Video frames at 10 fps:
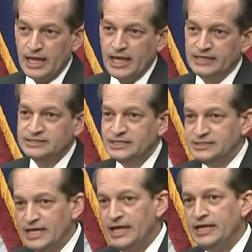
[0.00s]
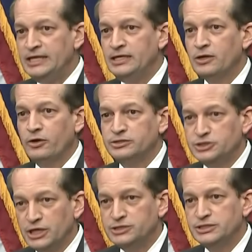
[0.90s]
And today, our
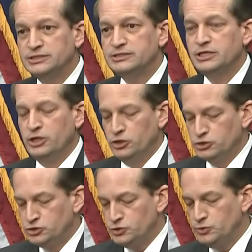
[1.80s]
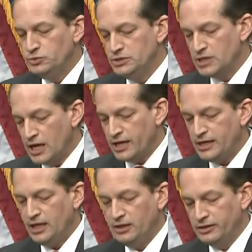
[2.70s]
judges do not
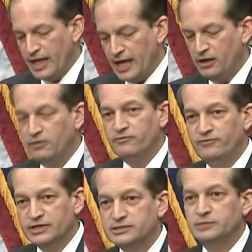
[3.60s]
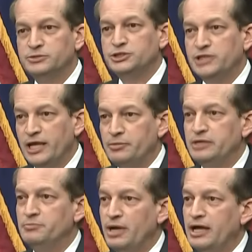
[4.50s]
allow victim shaming
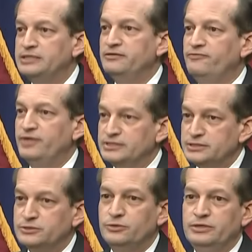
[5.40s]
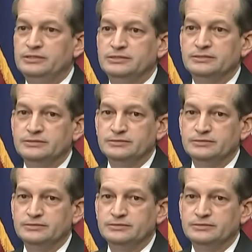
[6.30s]
by defense attorneys.